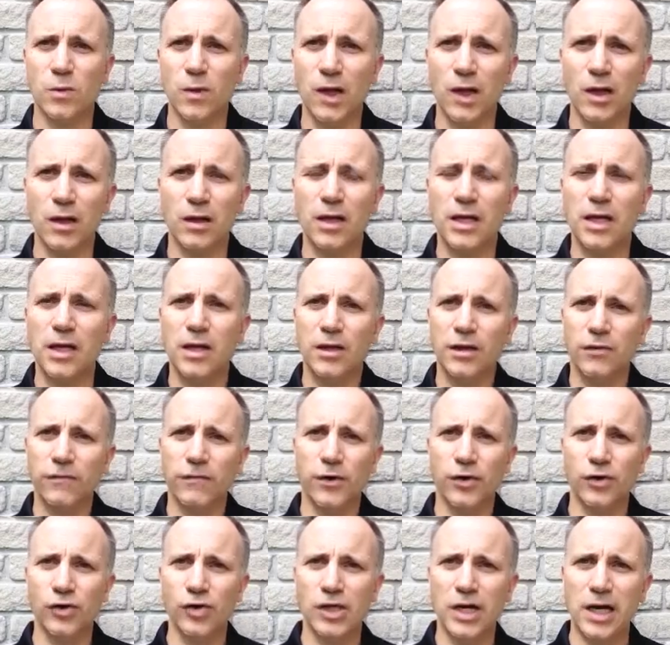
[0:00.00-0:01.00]
Well,
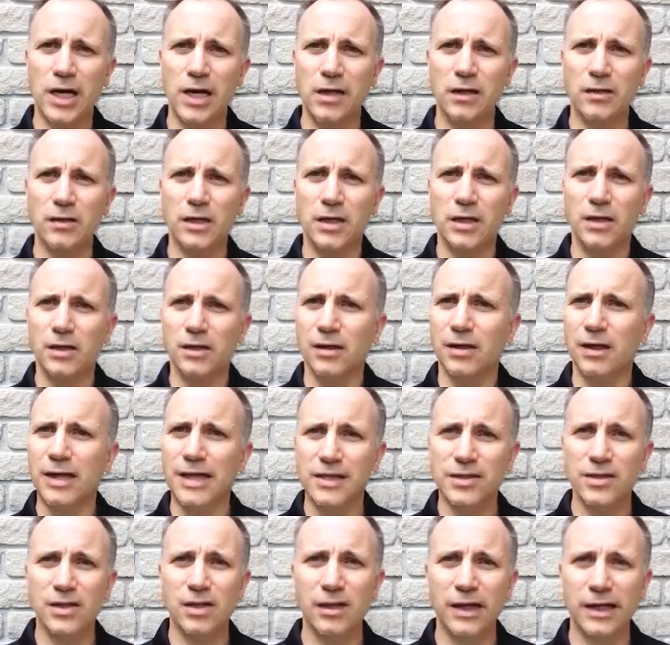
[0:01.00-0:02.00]
if your child
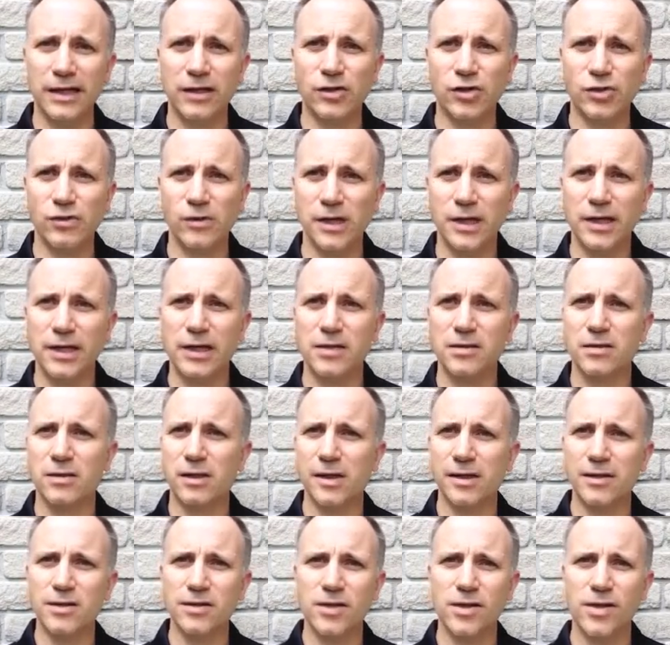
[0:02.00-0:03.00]
likes electronics
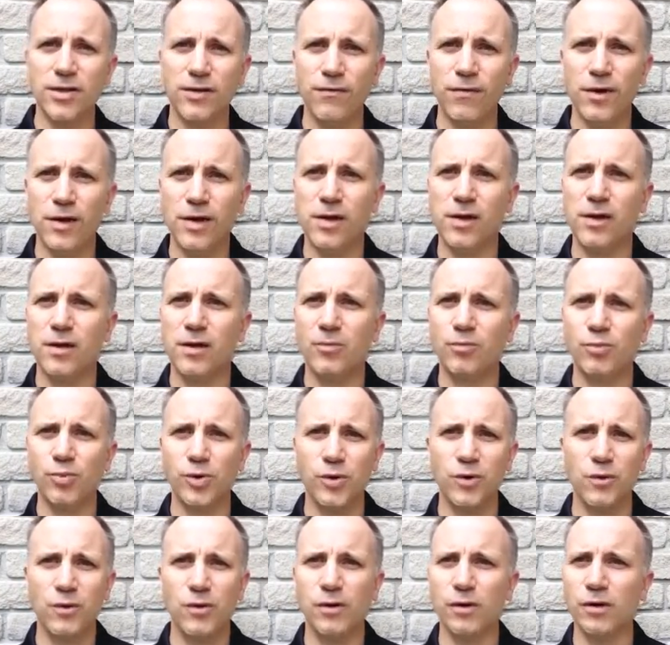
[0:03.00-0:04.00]
like TV,
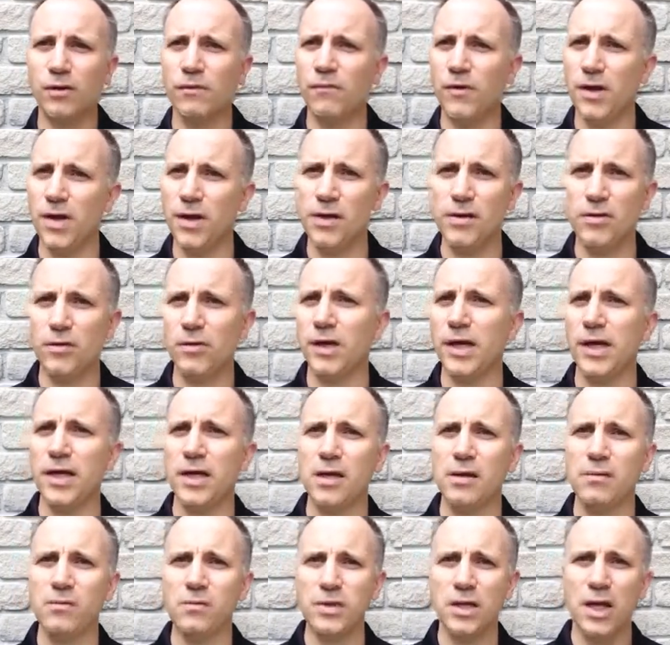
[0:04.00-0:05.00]
computer, video
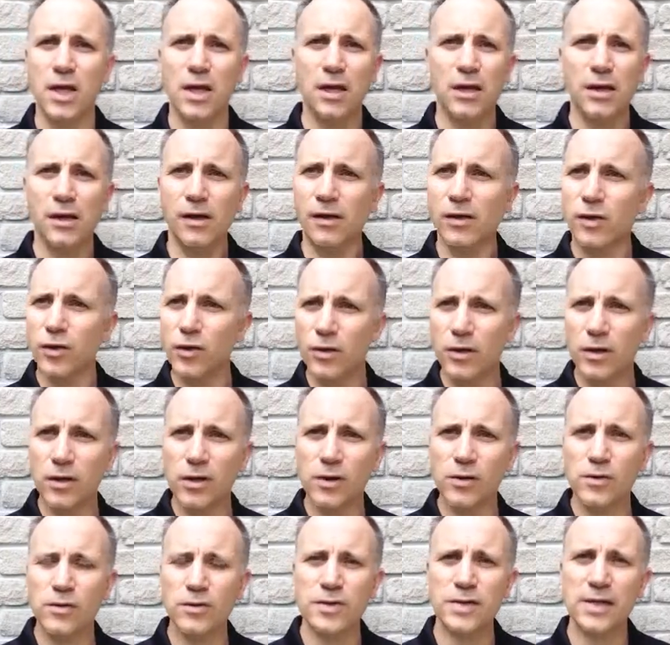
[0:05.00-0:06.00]
games, you
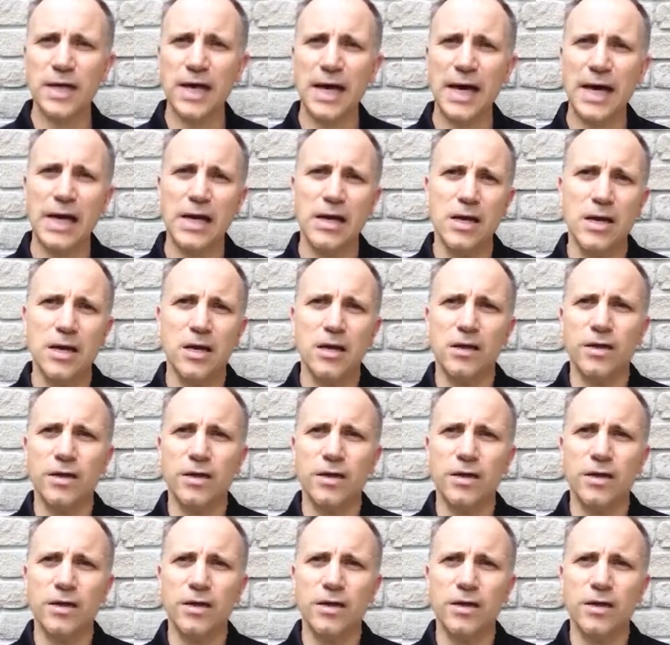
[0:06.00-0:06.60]
can use that.